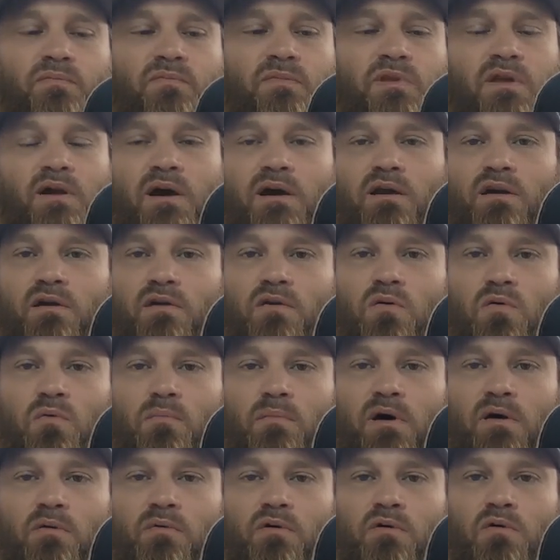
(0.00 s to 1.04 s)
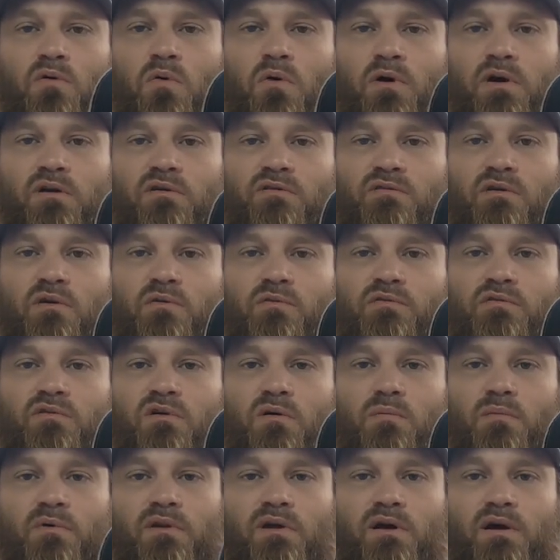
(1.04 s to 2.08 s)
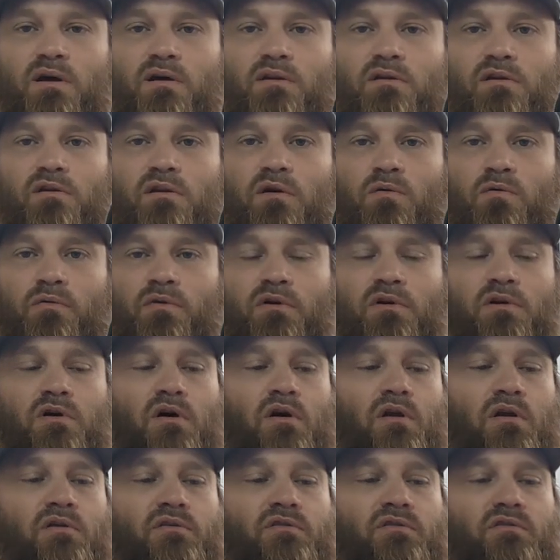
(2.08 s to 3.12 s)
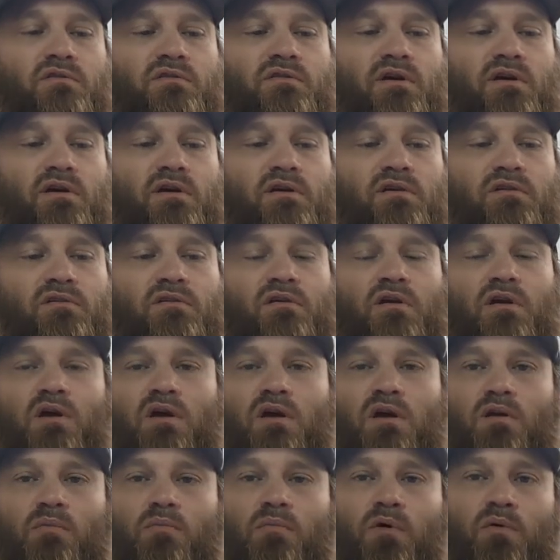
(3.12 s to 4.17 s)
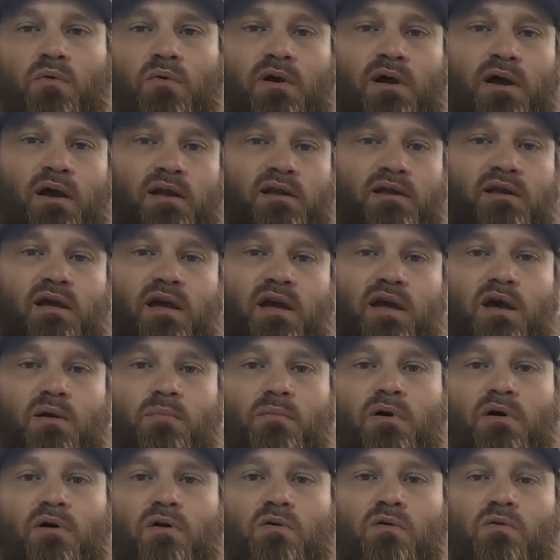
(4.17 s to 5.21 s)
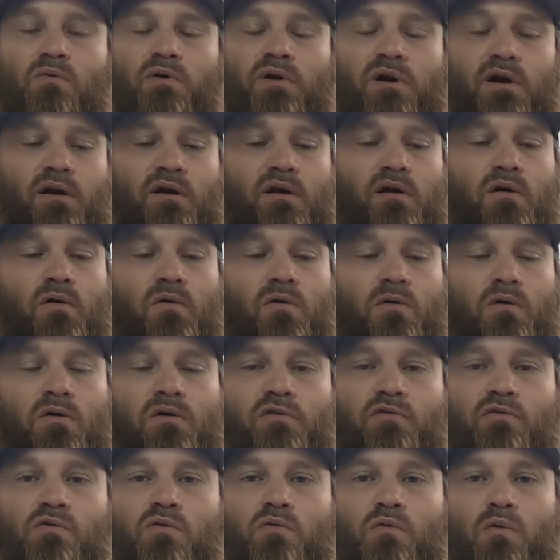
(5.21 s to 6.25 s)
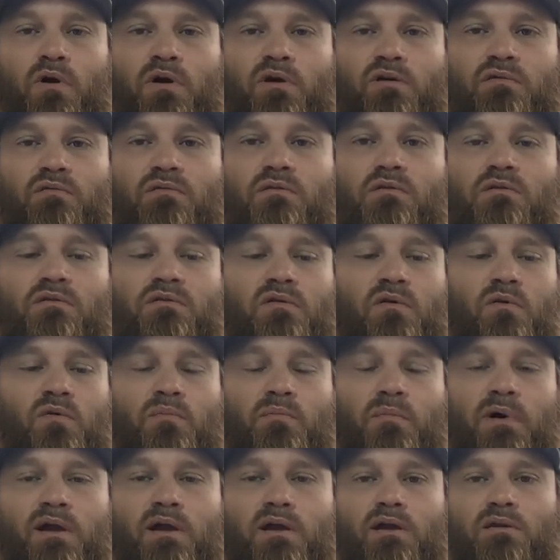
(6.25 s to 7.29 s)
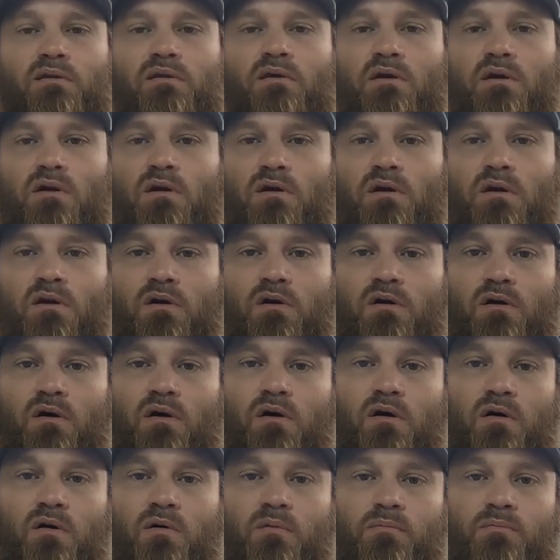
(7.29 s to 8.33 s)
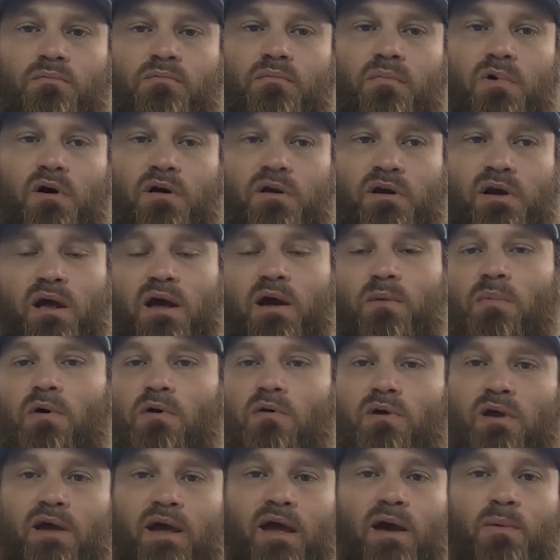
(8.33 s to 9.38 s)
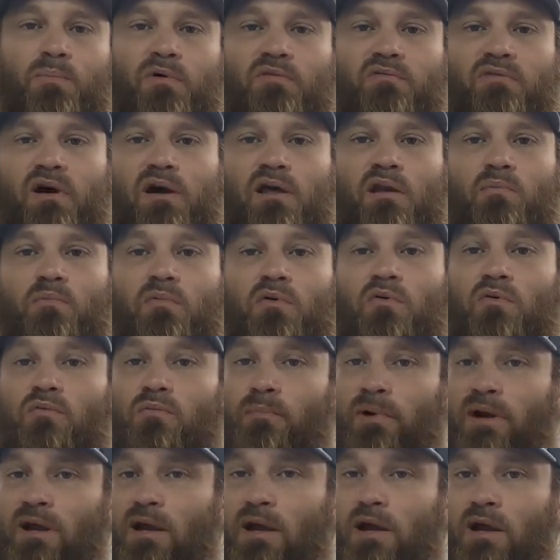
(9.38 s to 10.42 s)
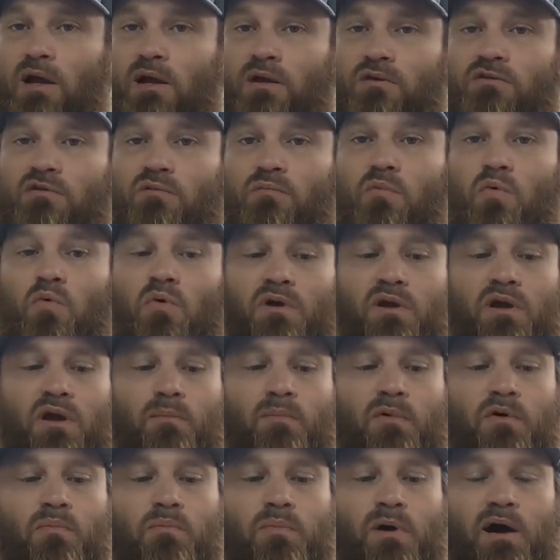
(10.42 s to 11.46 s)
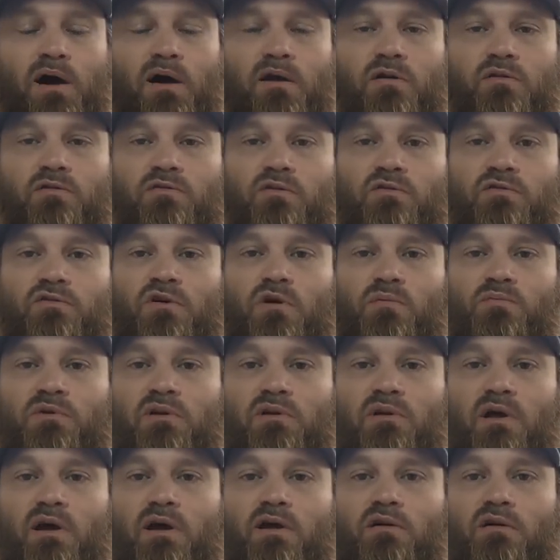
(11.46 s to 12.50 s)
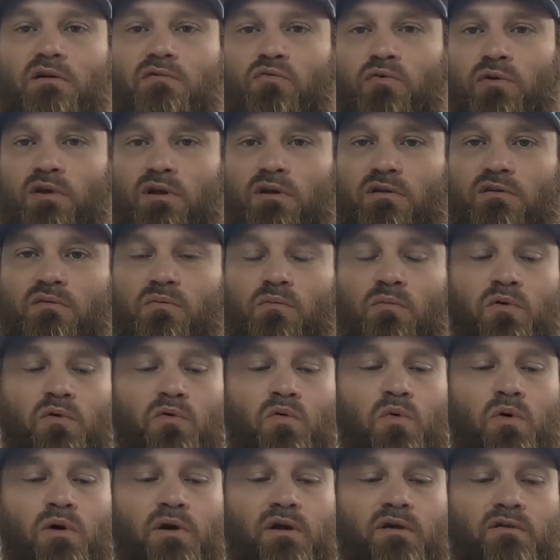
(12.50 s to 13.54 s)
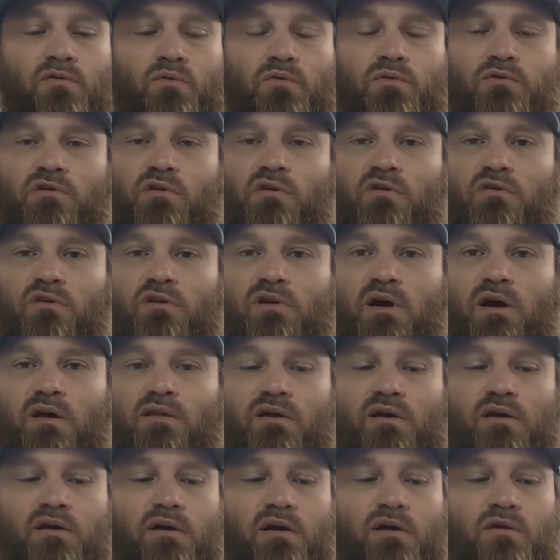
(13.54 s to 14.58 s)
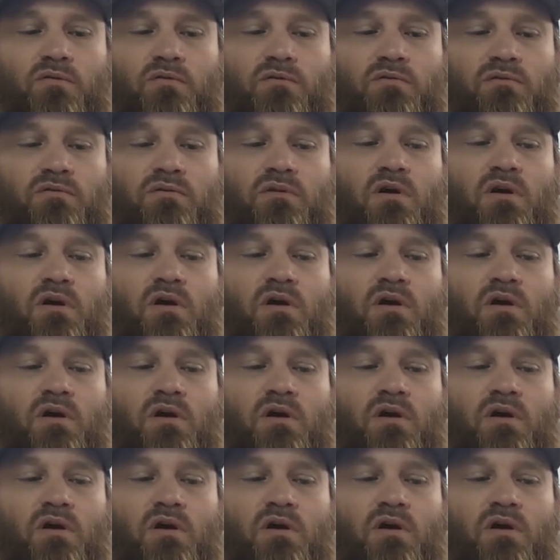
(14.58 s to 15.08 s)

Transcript: kind of going by requests on some of that, you know, on the colors and things. But we had camo, we had orange requested, so we made a camo cap available. May add some more camo patterns or something later if we get some requests. We'll just see how that goes.